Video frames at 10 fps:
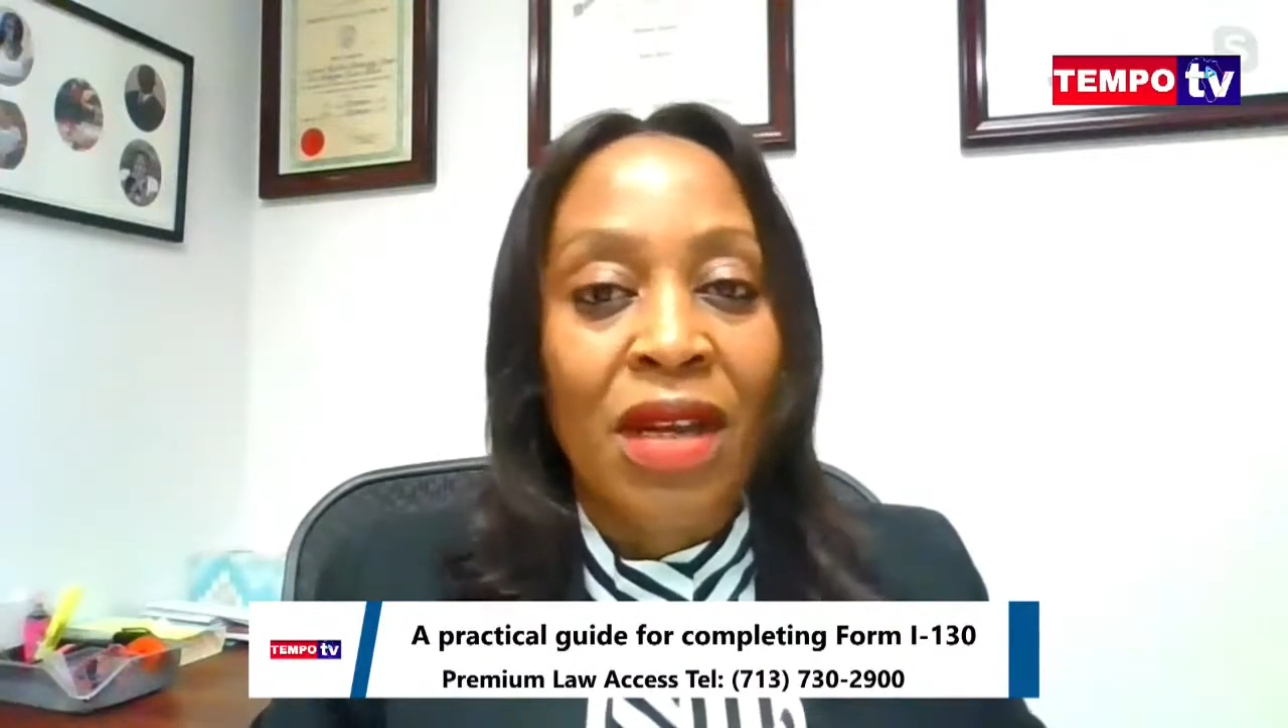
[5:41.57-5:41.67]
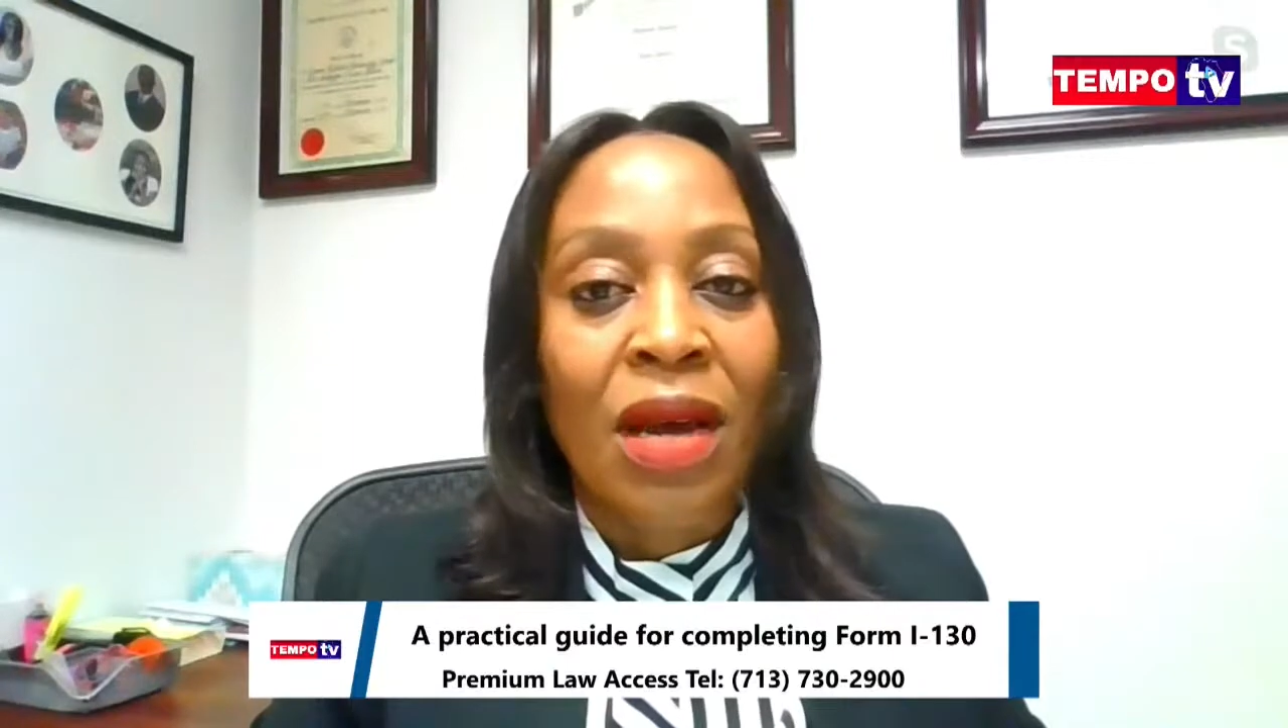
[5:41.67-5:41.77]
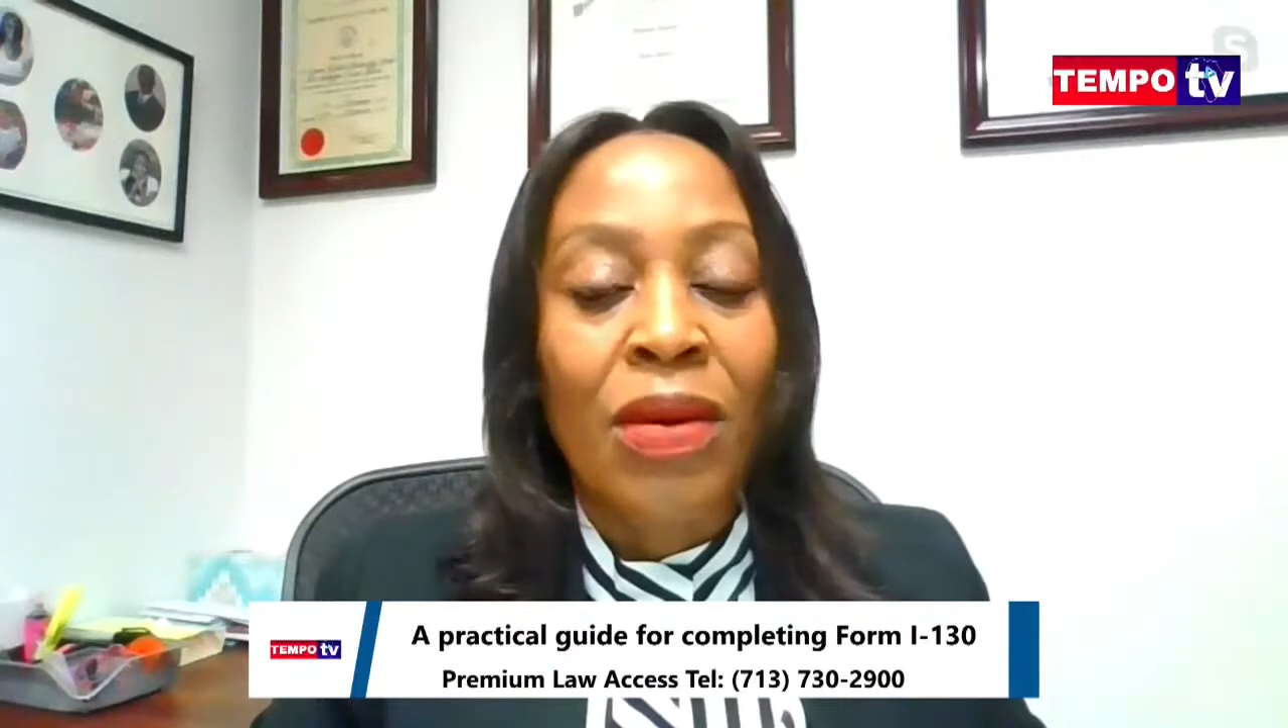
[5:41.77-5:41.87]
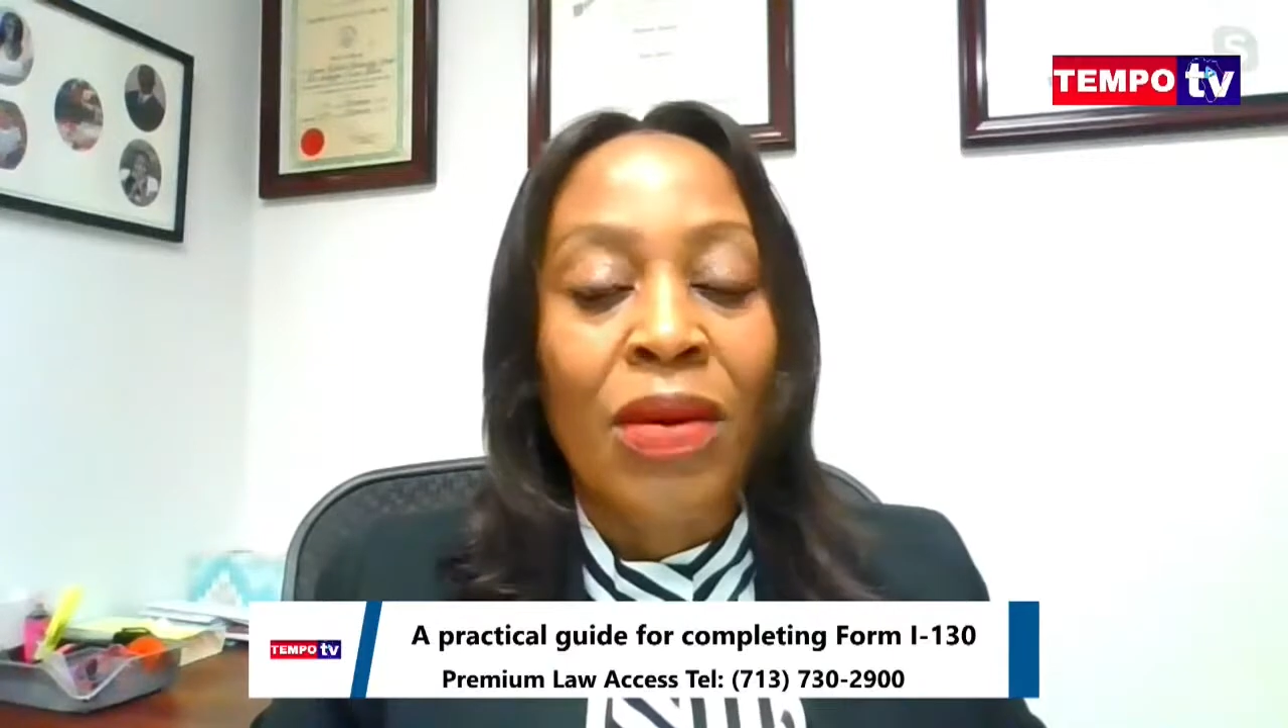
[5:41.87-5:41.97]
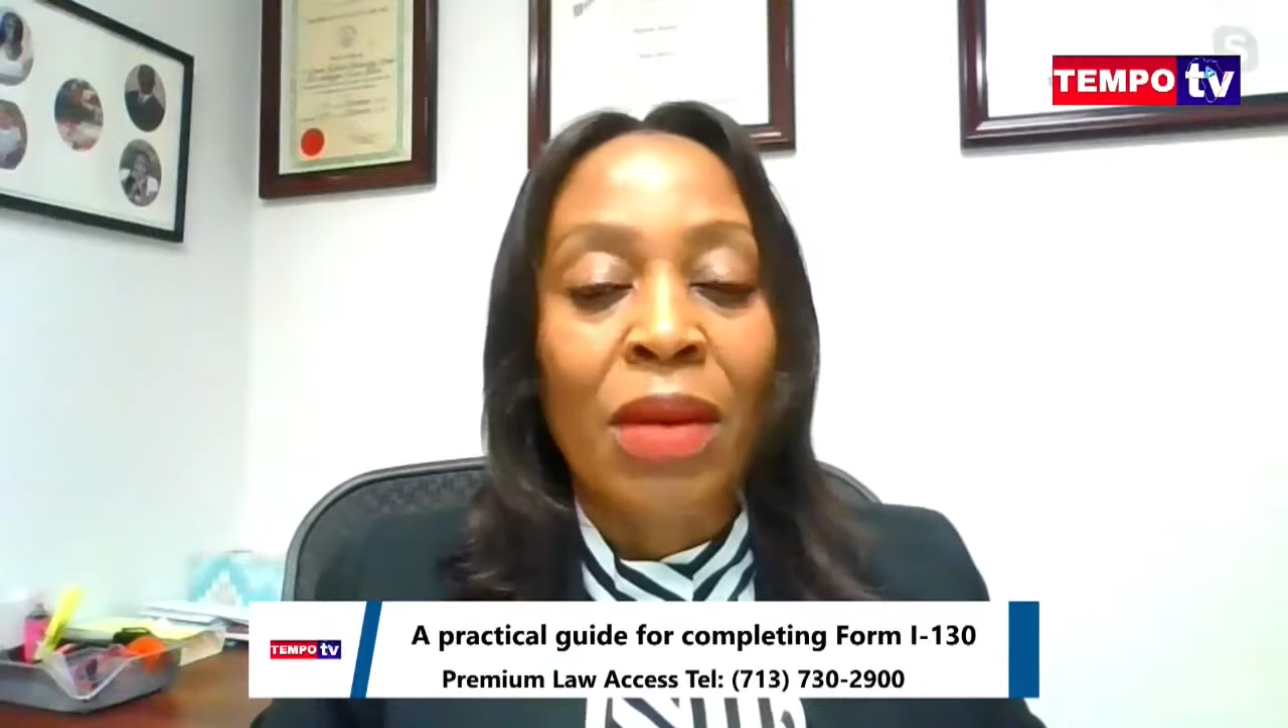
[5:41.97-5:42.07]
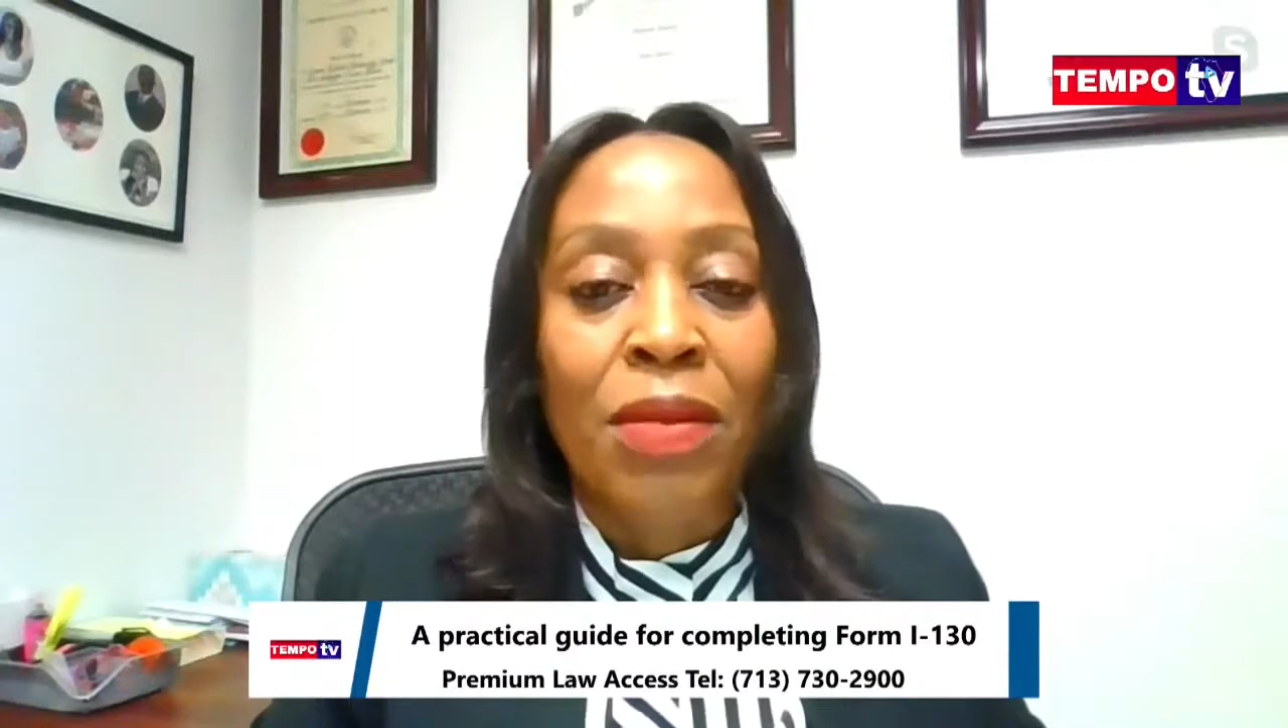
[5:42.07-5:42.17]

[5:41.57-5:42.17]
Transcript: can now